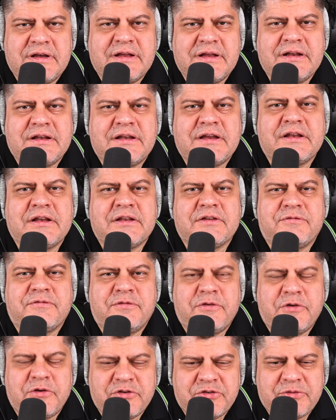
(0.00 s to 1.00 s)
And in the
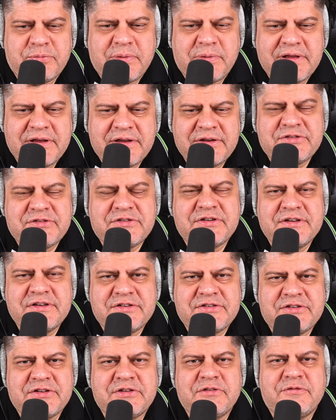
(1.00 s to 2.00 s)
first place,
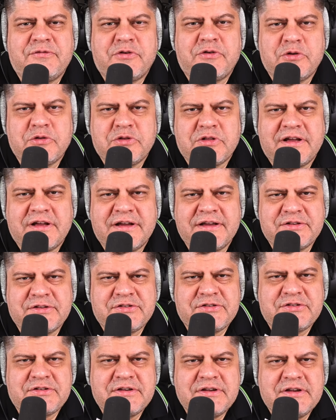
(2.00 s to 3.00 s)
it's in the front
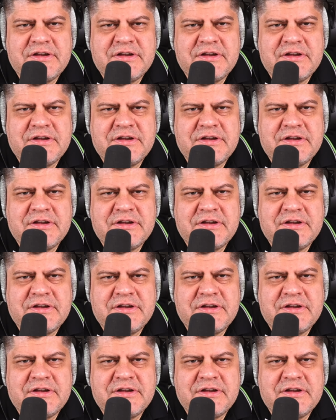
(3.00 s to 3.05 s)
lines.